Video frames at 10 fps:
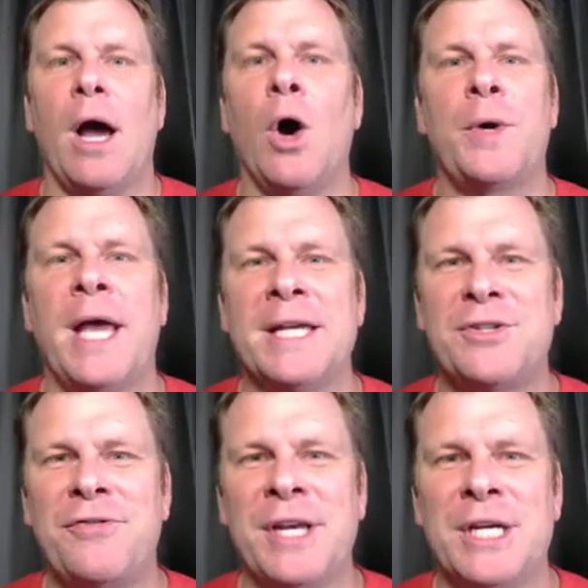Okay,
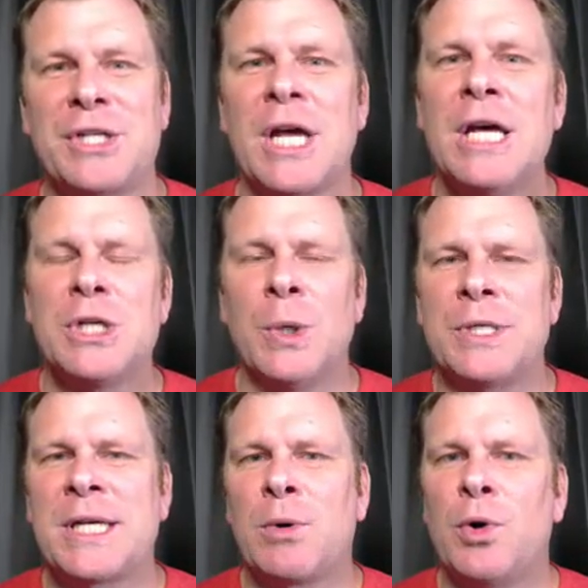it's finished. So
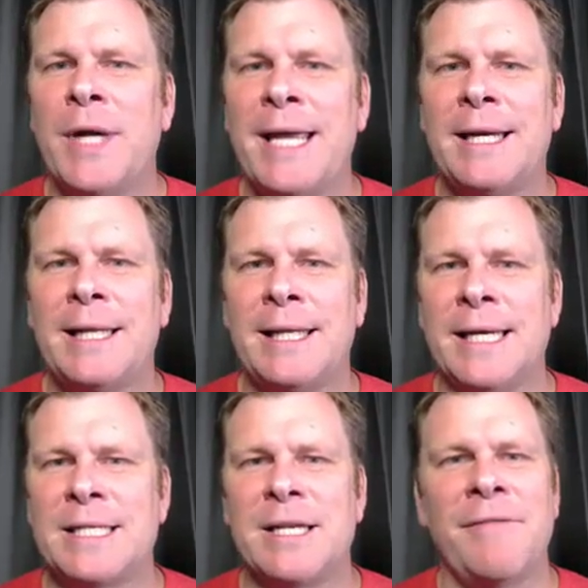it's created a
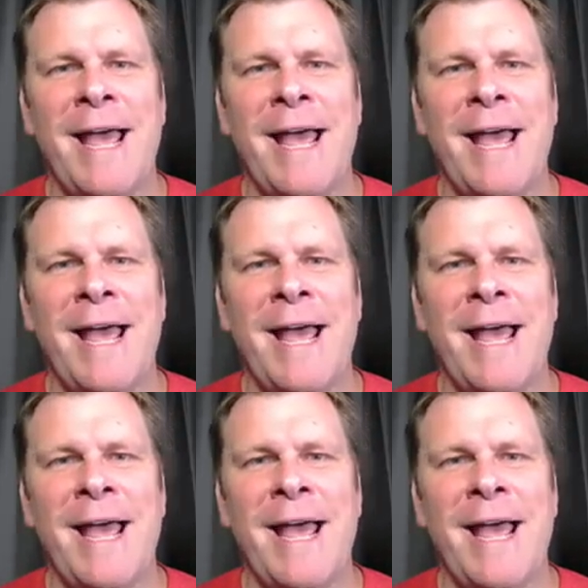list of